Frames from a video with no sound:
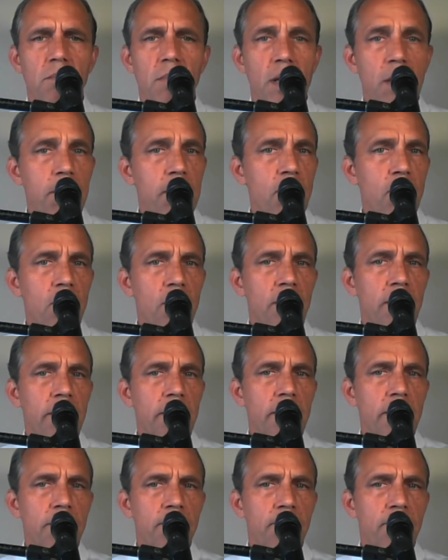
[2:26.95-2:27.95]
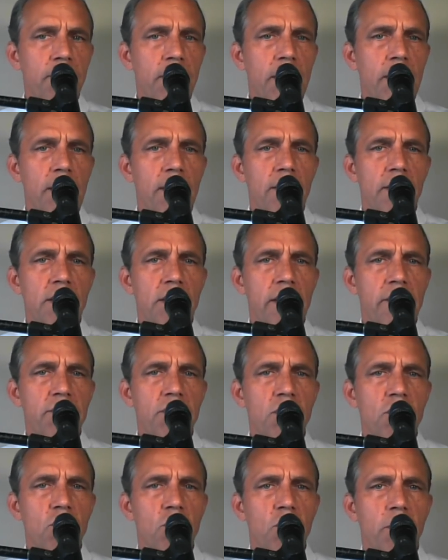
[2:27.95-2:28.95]
maybe earlier in the San
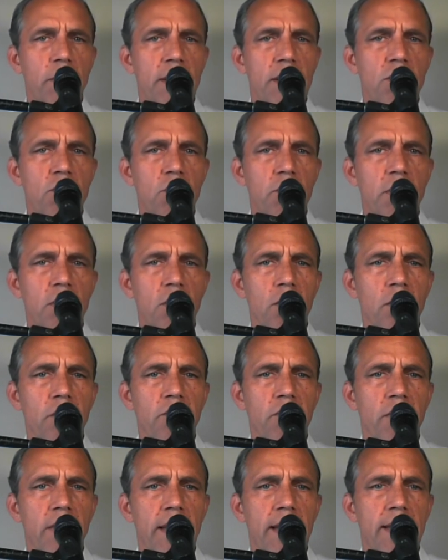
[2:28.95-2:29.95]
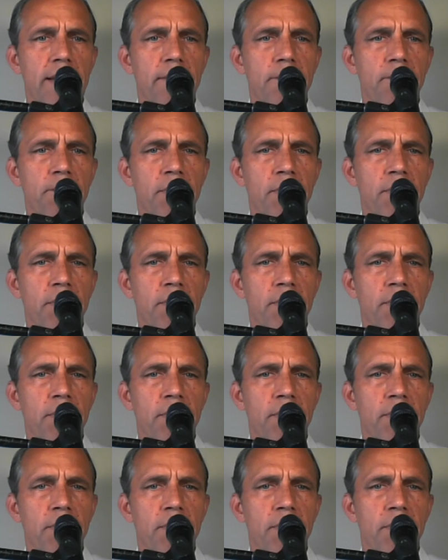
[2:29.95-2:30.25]
Francisco Bay, so be alert for that